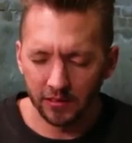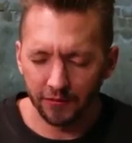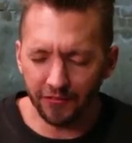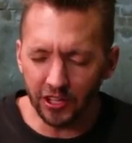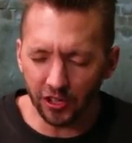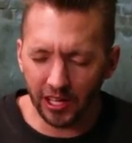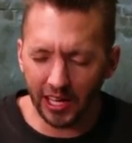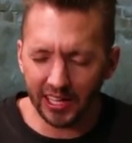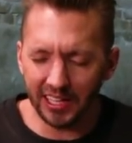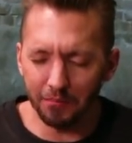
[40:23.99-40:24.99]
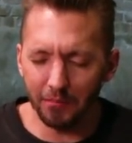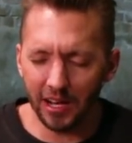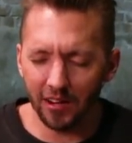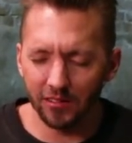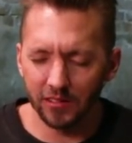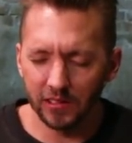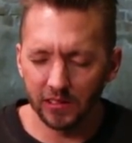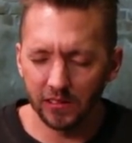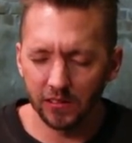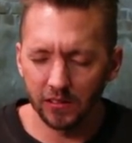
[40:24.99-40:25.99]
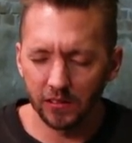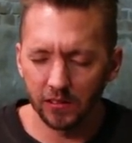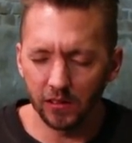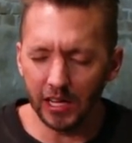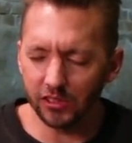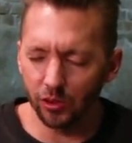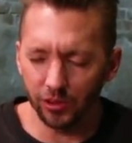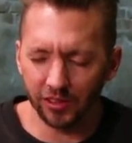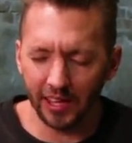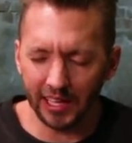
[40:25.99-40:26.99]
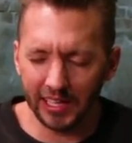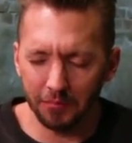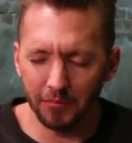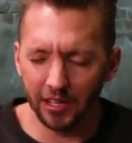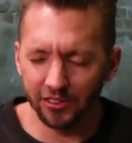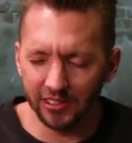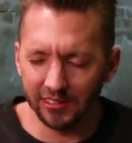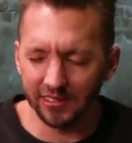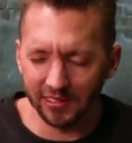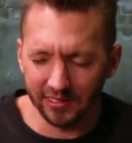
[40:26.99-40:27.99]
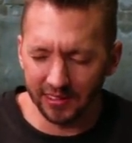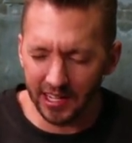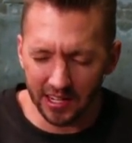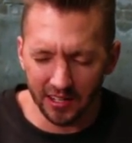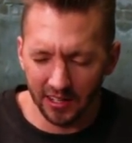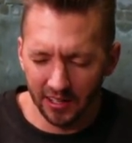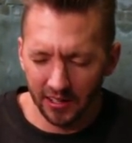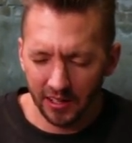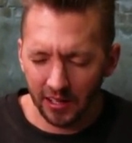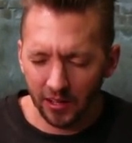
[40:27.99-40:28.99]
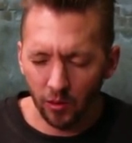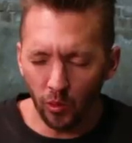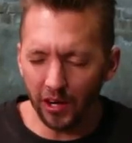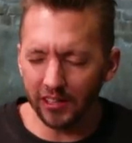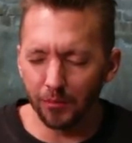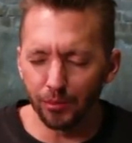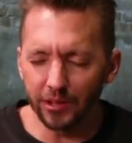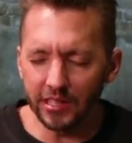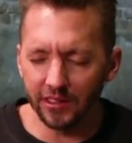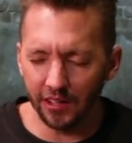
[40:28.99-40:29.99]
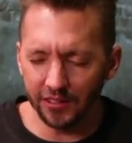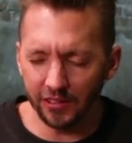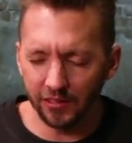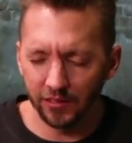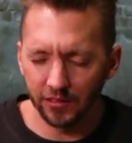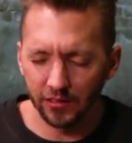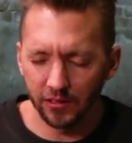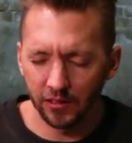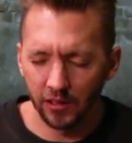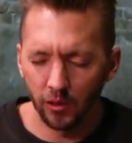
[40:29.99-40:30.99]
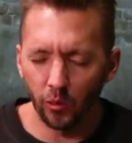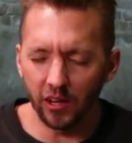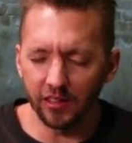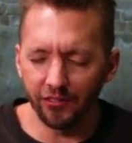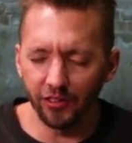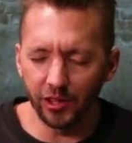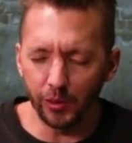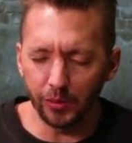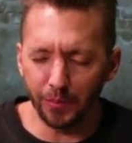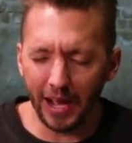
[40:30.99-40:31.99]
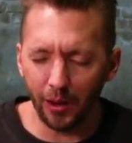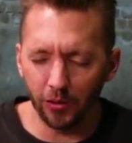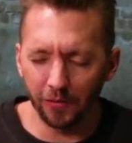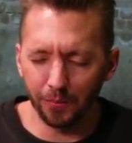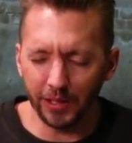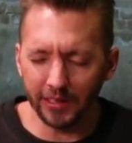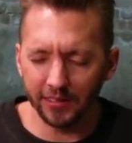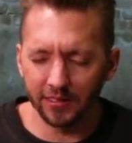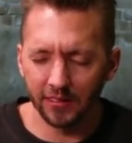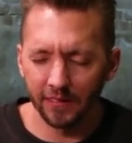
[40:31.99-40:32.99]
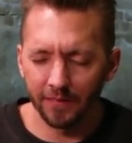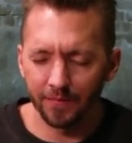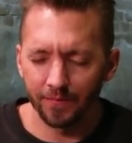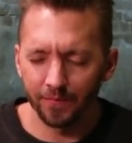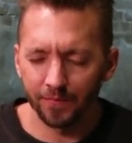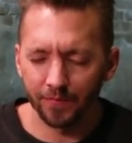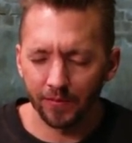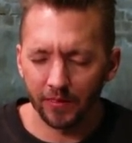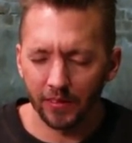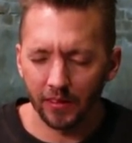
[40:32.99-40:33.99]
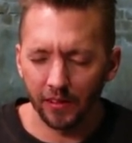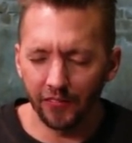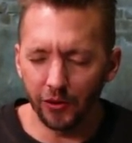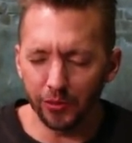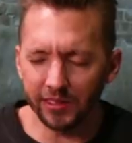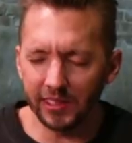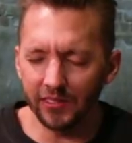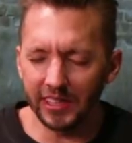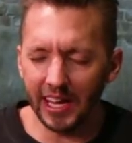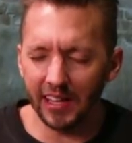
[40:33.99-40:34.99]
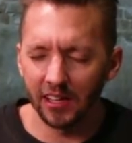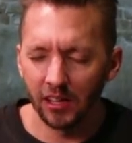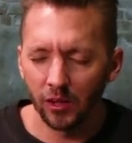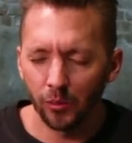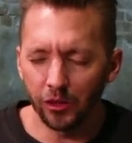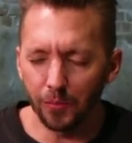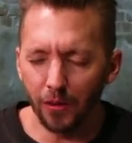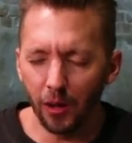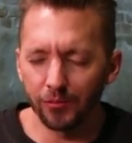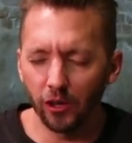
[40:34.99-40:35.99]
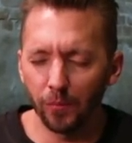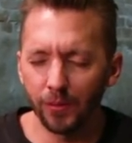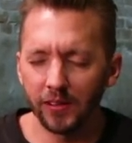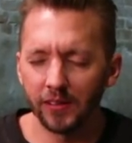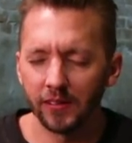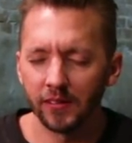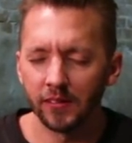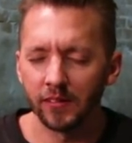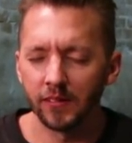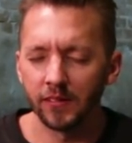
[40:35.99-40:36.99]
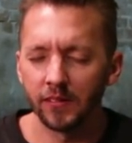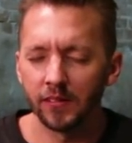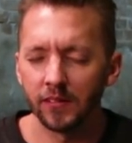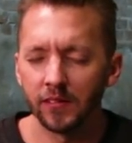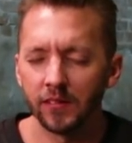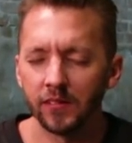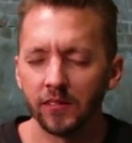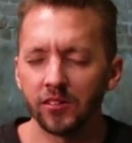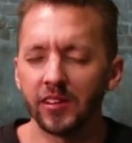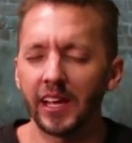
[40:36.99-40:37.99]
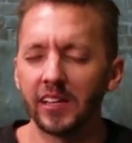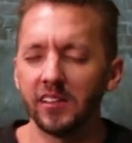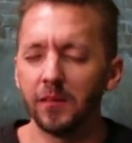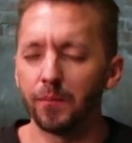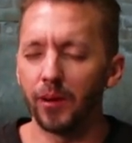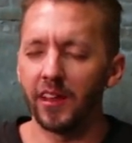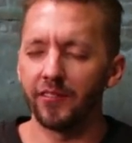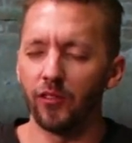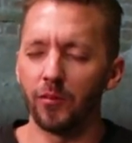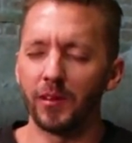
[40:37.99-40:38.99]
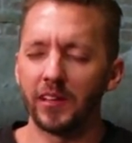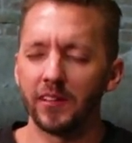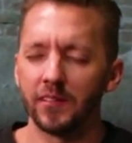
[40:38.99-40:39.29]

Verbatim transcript: Fear can't keep him out. Locked doors can't keep him out. Jesus is there wanting to breathe on you, wanting to fill you with power and peace. If you're receiving that with your palms open, just take a deep breath for me.